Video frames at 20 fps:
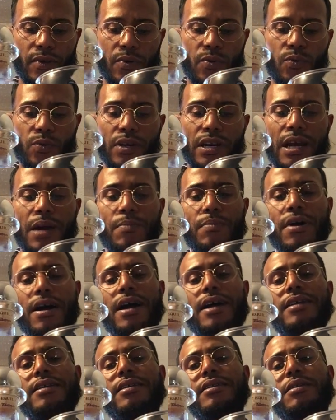Would I buy
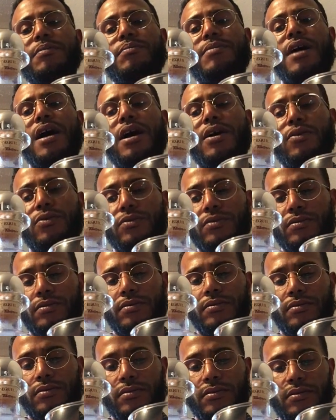another bottle?
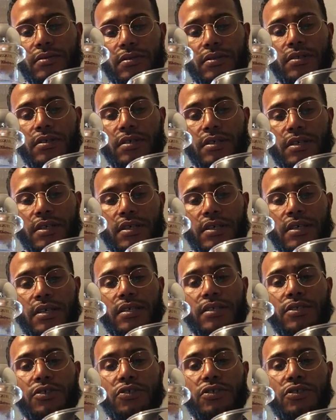You